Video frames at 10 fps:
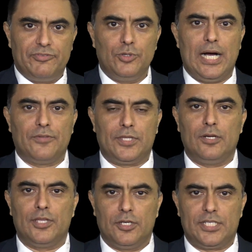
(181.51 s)
you out there
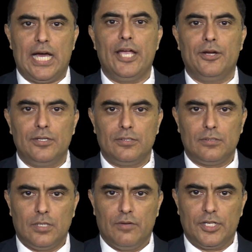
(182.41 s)
that are tired
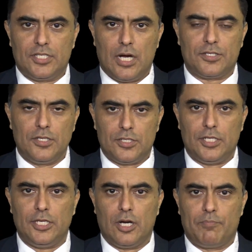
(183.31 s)
of the
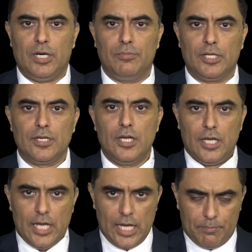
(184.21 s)
toxicity in our public
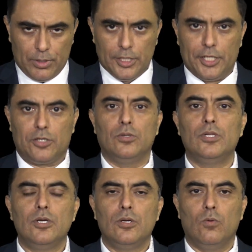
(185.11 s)
and political
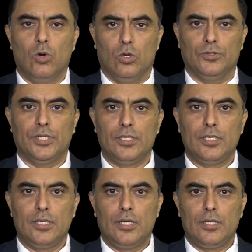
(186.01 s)
world,
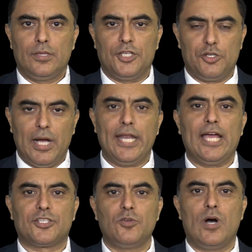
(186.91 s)
that you might
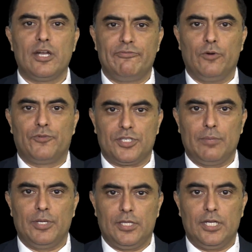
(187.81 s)
actually want to vote for
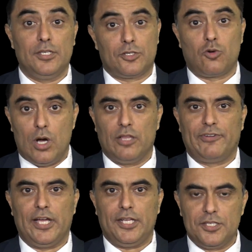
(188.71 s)
somebody that is
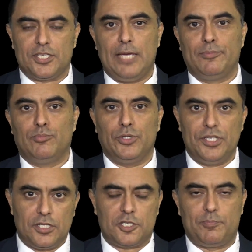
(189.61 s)
qualified, is capable,
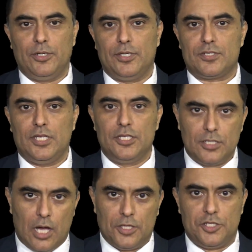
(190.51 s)
is experienced, is
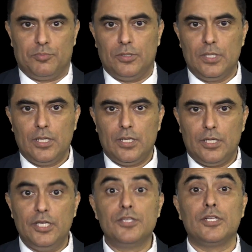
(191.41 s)
knowledgeable,
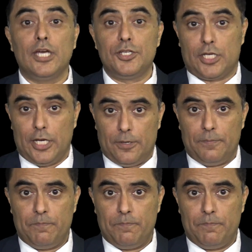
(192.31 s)
is an educator.